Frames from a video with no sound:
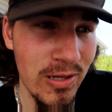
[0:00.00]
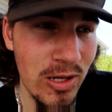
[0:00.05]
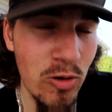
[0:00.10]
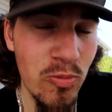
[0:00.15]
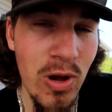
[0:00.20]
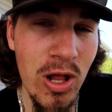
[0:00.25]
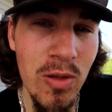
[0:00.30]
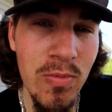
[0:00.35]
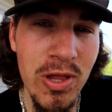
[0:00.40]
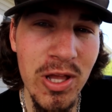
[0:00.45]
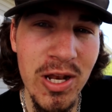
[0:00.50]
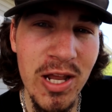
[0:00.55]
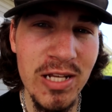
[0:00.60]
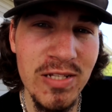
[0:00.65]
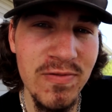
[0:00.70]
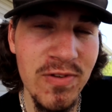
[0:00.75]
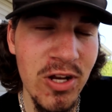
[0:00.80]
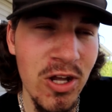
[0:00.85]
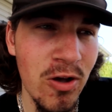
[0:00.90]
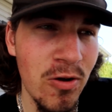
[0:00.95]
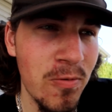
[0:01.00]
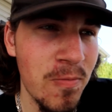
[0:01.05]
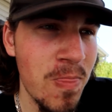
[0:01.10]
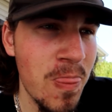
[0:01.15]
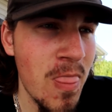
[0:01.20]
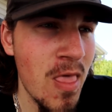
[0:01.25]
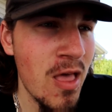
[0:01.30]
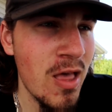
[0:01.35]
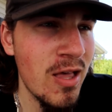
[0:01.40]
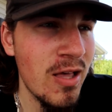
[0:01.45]
It'll probably be the next video.
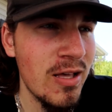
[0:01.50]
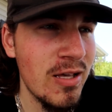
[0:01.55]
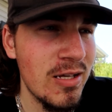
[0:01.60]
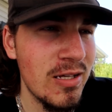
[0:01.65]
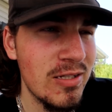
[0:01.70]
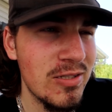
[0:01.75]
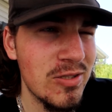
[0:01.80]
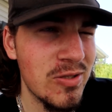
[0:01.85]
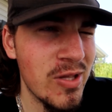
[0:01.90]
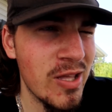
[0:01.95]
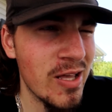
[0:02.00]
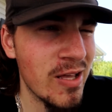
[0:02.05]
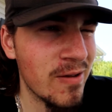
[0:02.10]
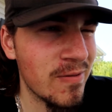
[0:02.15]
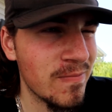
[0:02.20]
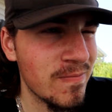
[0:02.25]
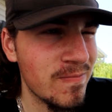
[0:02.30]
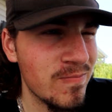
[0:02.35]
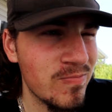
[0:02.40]
So yeah.